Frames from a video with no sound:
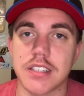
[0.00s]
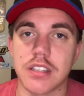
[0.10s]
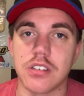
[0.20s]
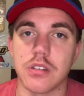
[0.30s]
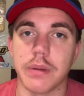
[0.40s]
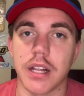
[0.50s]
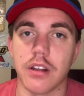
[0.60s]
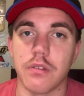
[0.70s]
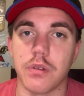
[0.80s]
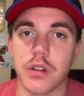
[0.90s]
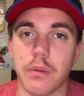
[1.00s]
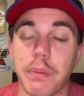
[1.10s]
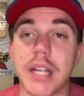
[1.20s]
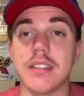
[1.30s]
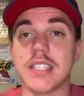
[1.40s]
at the 2-mile oval, though.
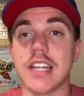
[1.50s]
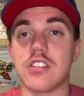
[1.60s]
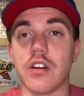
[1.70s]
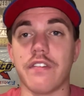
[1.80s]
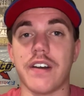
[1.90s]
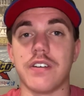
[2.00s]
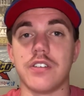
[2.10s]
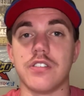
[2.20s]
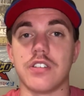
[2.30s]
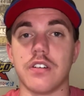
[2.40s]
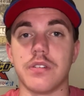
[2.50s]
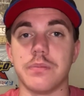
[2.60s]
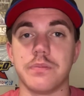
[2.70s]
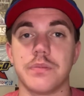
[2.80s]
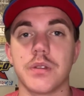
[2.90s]
But the Daytona 500 is over.
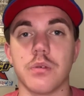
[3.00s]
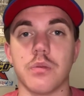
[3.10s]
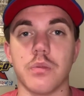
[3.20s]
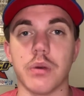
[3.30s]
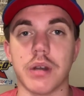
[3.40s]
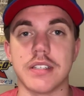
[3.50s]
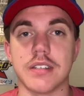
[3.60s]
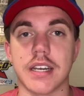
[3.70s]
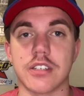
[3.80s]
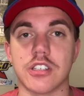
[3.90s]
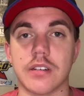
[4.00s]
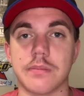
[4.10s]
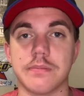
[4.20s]
We wait till next year.